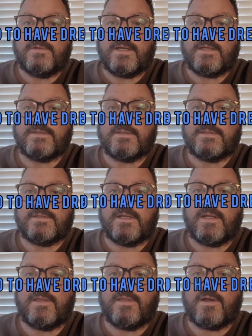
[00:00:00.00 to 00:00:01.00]
as it's
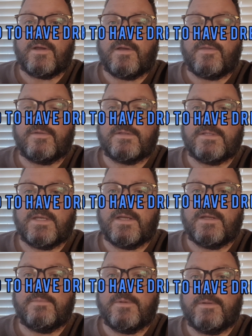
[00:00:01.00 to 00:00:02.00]
sitting there on the
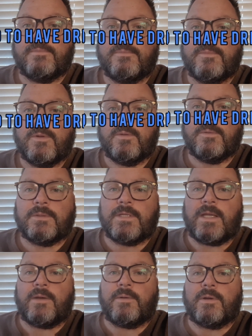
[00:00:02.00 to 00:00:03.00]
skid, but we'll
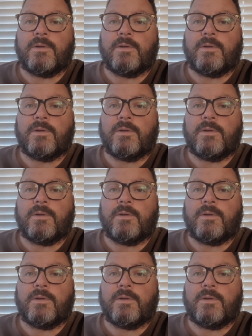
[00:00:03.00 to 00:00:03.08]
see how it